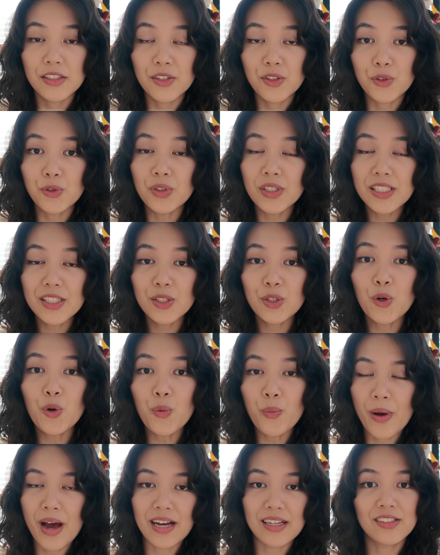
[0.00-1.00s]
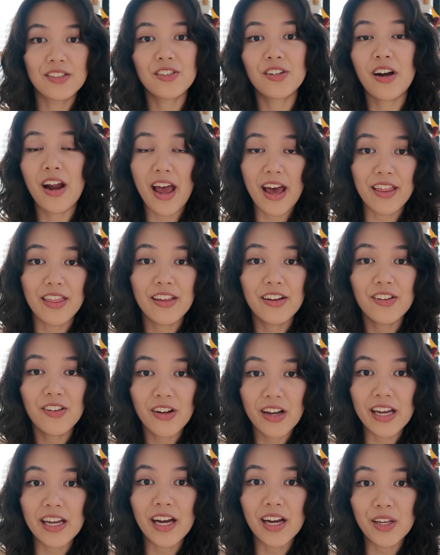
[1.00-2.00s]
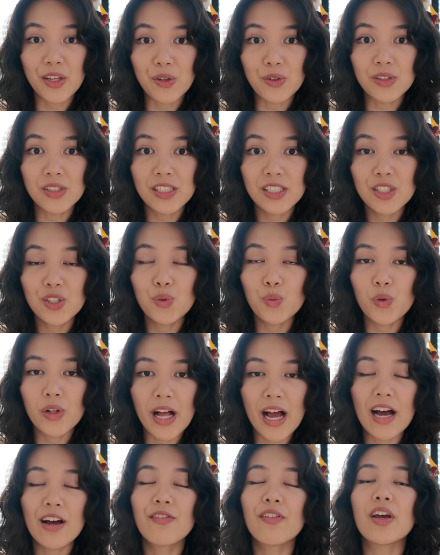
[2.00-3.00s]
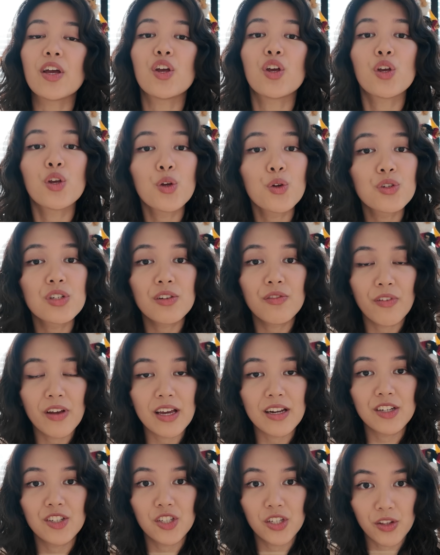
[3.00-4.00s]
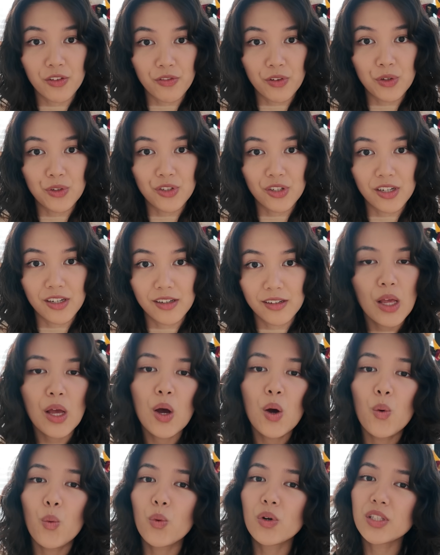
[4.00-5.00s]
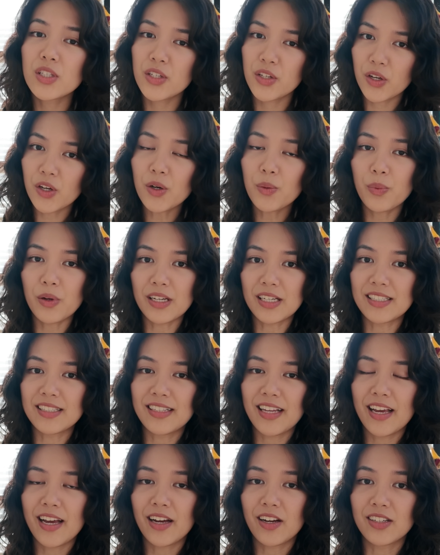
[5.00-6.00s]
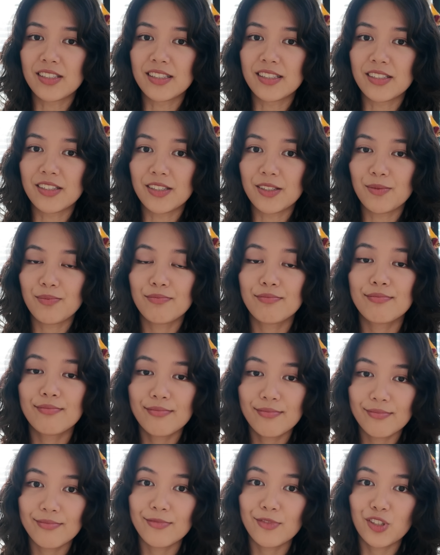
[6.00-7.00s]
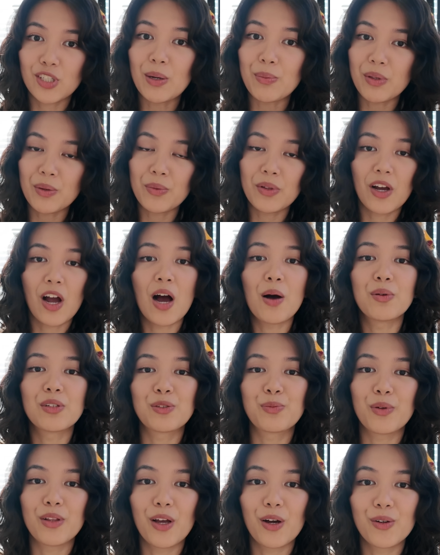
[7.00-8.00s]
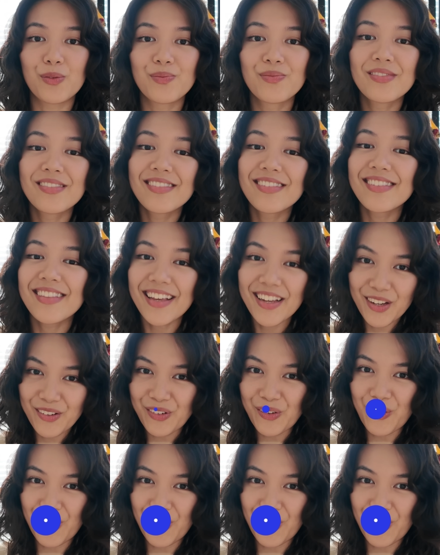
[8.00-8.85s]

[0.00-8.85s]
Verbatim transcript: The students who master ethical AI usage will have a huge advantage in the future. What's your biggest AI concern? Drop them in the comments below. Thank you